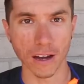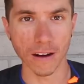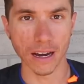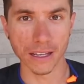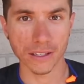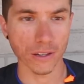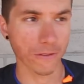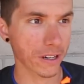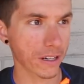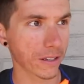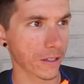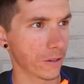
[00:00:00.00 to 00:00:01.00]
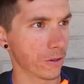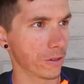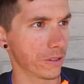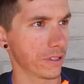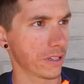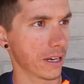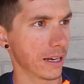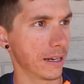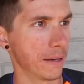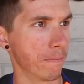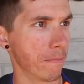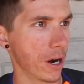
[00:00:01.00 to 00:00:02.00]
All right, so I've got all the holes
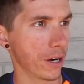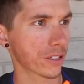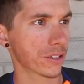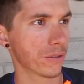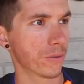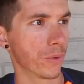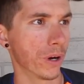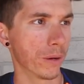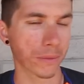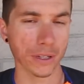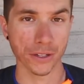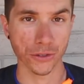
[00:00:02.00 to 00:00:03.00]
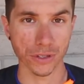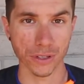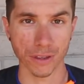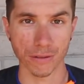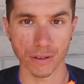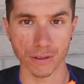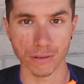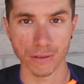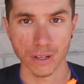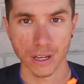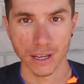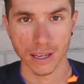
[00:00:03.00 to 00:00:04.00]
marked where I'm gonna drill through
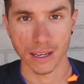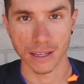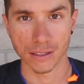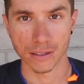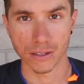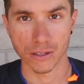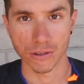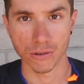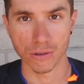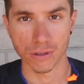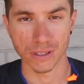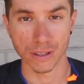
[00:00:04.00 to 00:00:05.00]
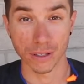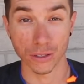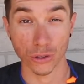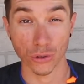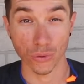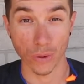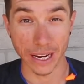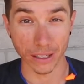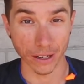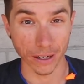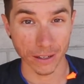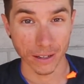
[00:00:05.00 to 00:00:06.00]
into the
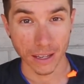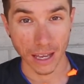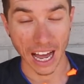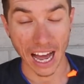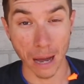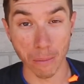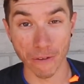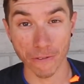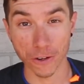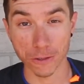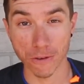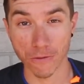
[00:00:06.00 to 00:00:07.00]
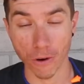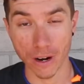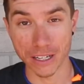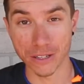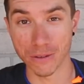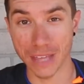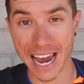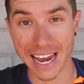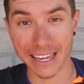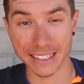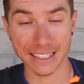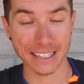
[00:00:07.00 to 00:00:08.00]
trailer. But first, before I do
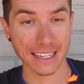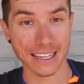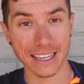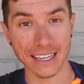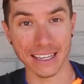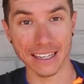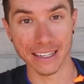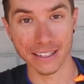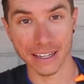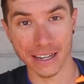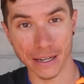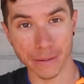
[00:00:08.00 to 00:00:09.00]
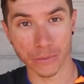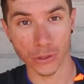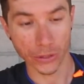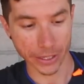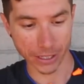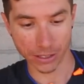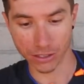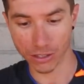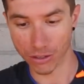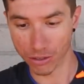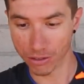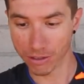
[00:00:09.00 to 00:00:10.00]
that, is I'm going
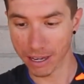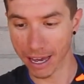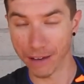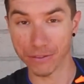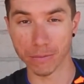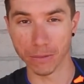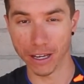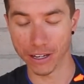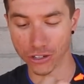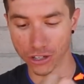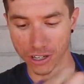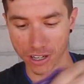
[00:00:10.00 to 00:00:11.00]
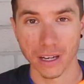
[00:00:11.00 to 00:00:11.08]
to have some lunch.